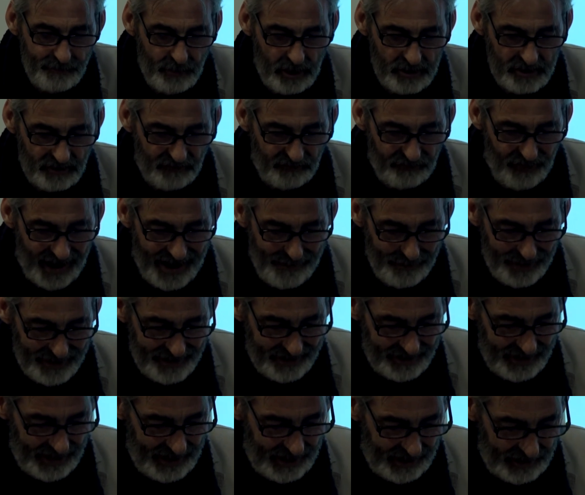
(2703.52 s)
most famous
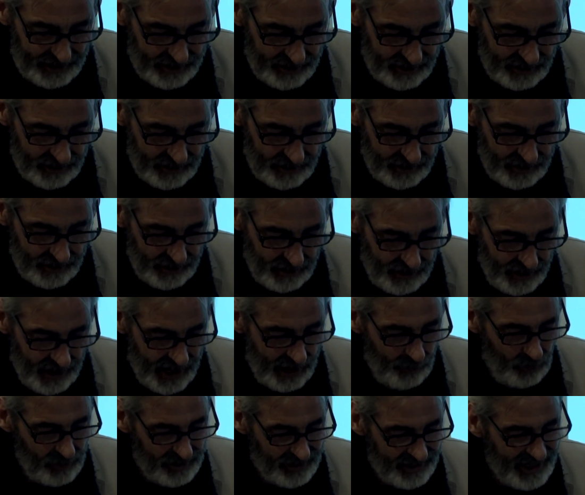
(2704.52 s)
scenes,
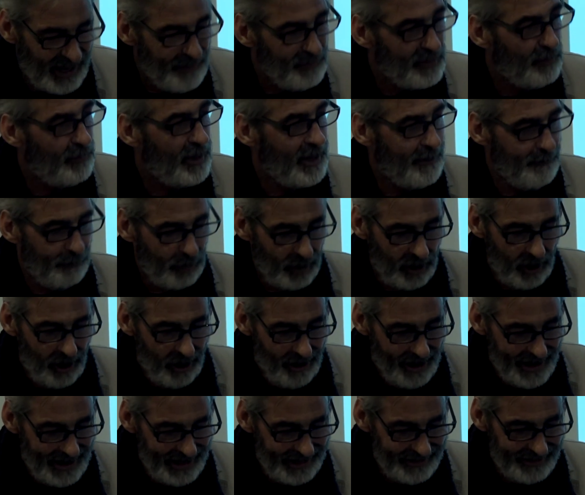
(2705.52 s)
and would seem to be
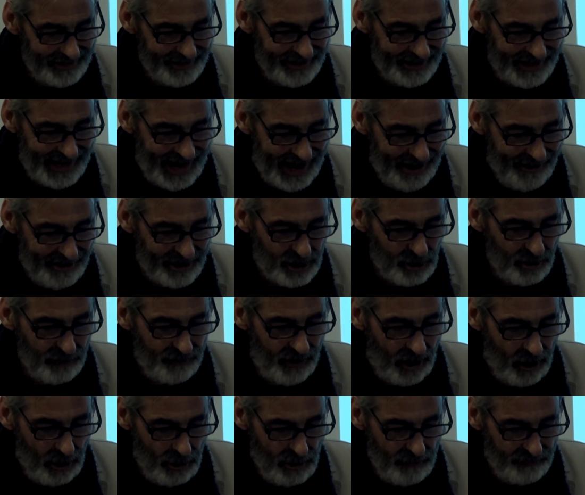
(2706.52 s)
implying that the character of
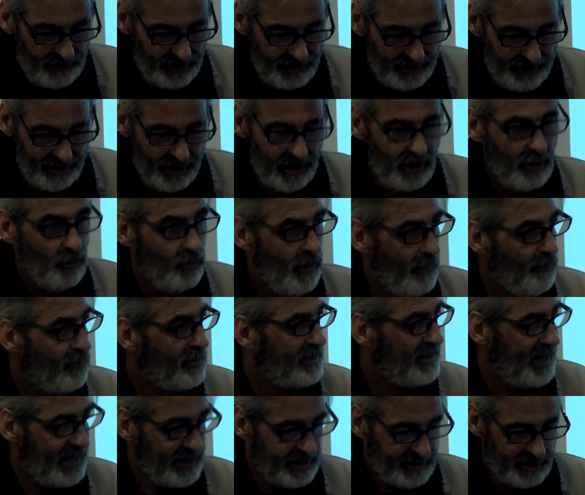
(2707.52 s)
Ovid
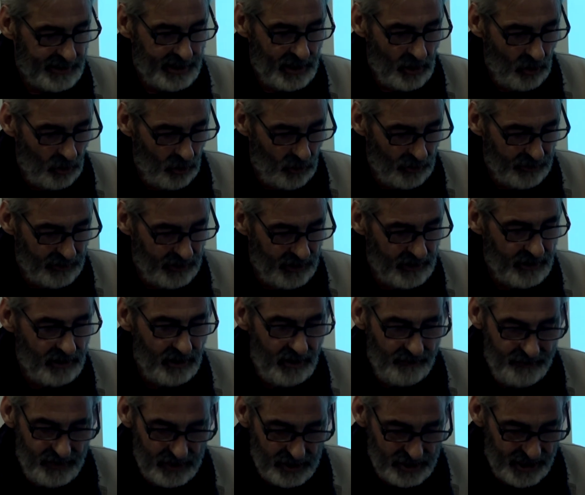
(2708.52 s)
represents the author
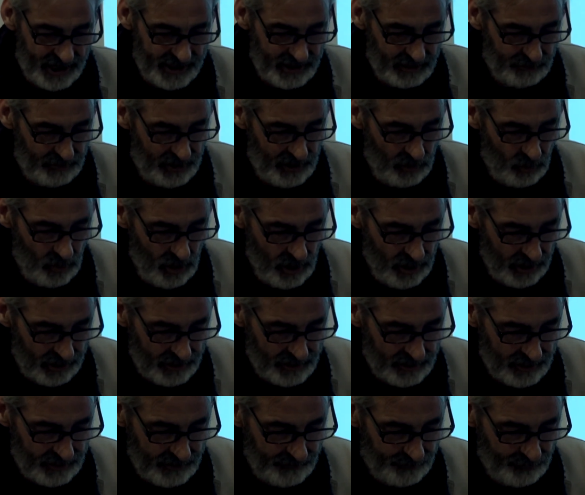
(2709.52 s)
of the Shakespeare
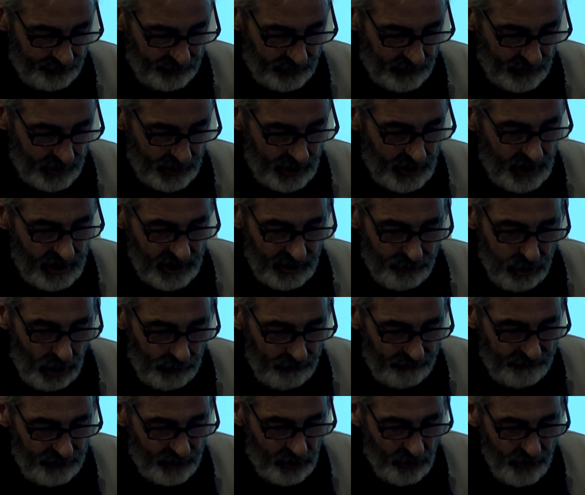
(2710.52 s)
works. The
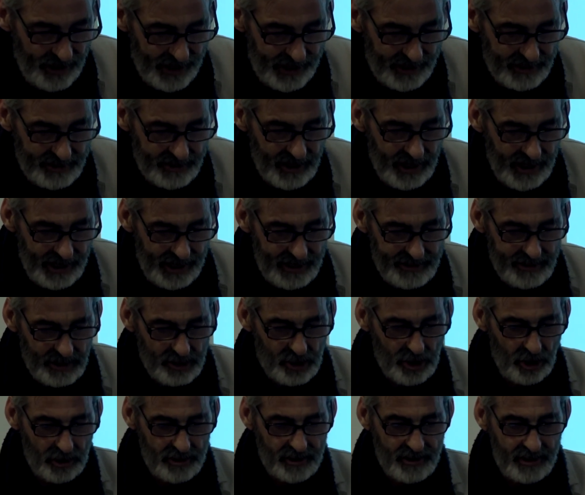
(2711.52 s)
problem for critics is that
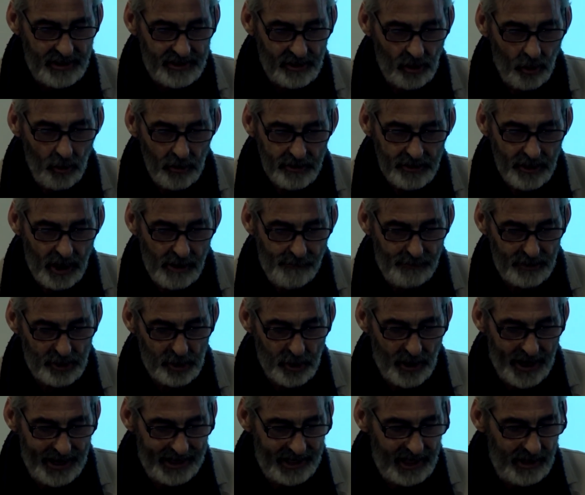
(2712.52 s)
Jonson is also
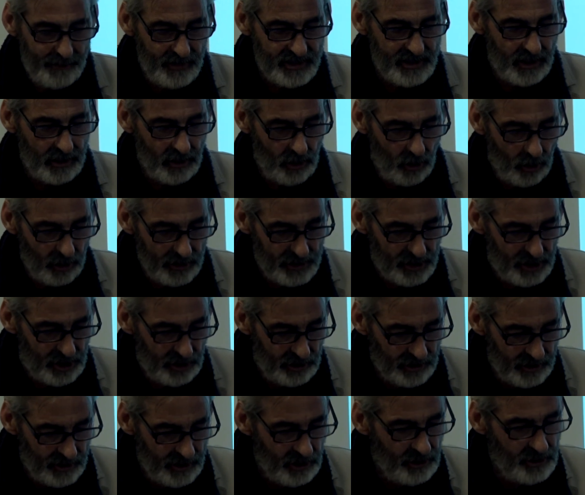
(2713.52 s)
portraying him as a law
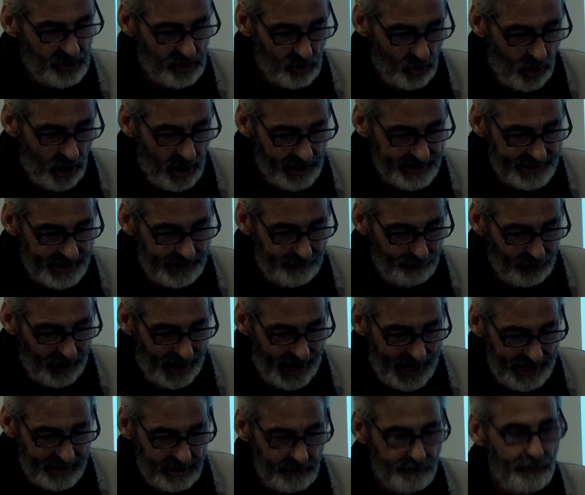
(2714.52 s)
student who's writing
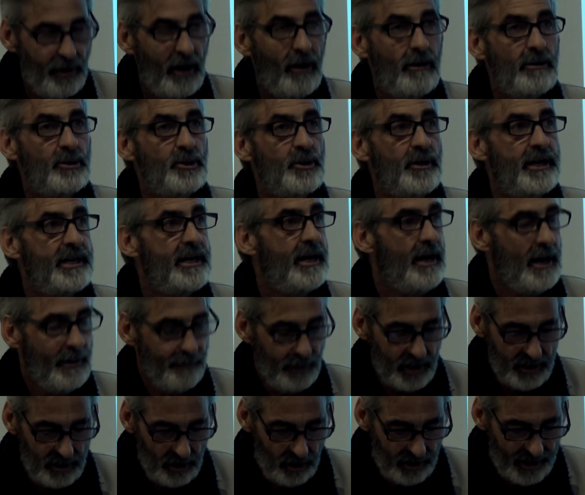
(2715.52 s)
plays and poetry,
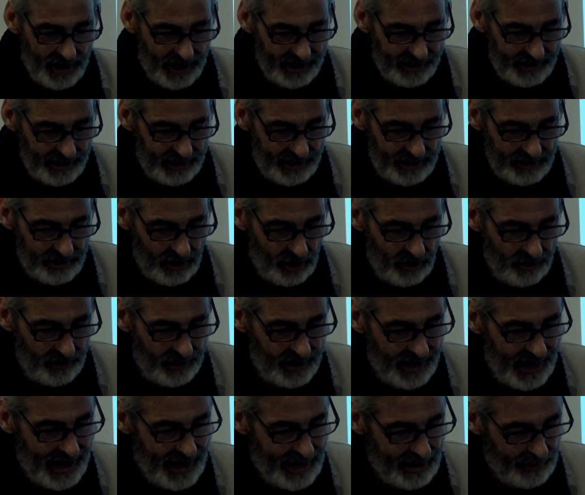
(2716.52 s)
but not under his own
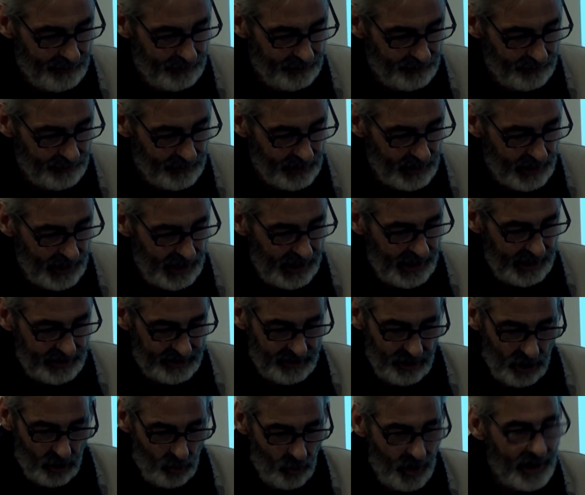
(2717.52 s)
name. It's
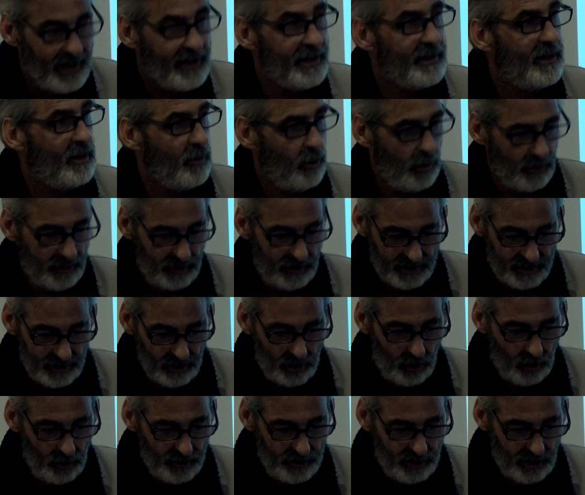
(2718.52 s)
no wonder that
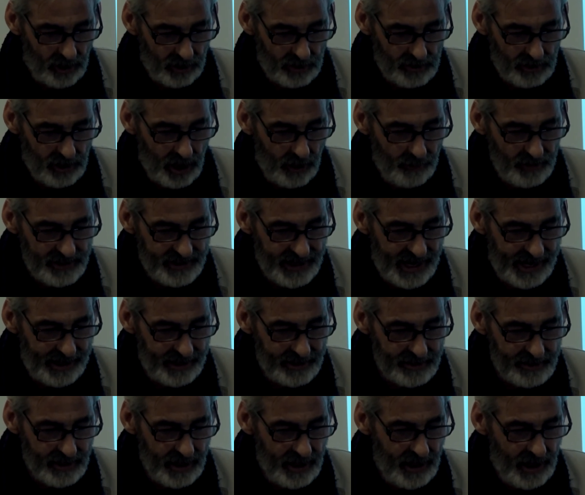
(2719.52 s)
Orthodox
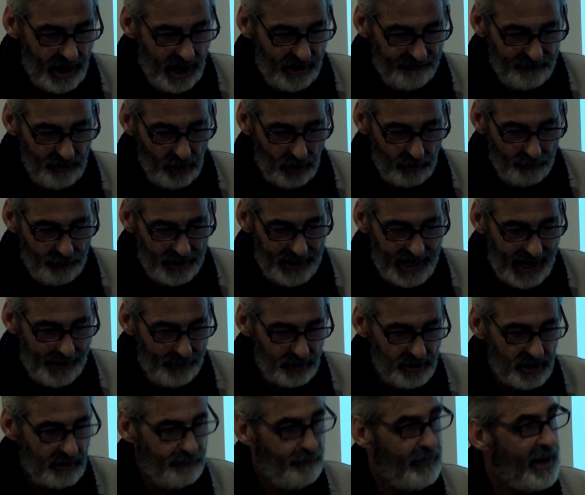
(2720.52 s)
commentators have not been
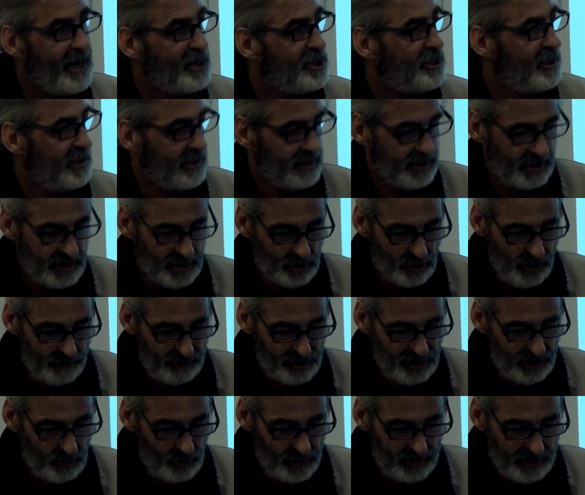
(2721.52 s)
able to mesh this
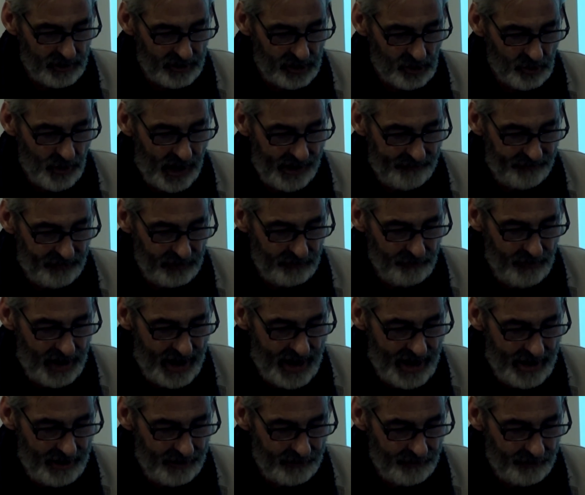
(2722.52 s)
description with the Stratford
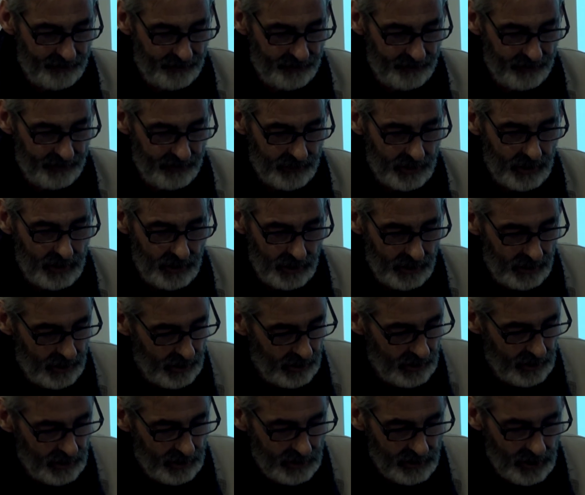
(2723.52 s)
man.
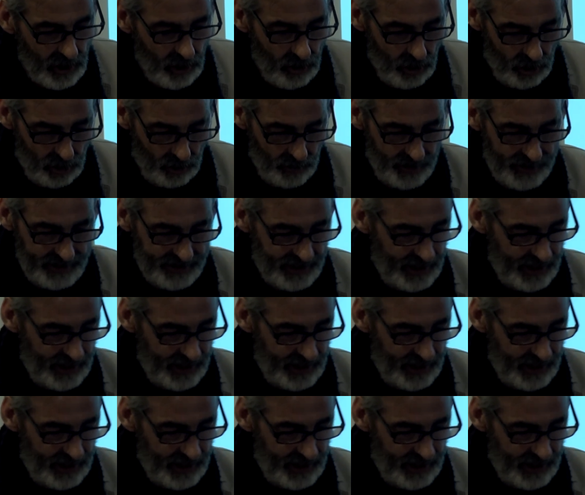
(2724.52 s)
So who is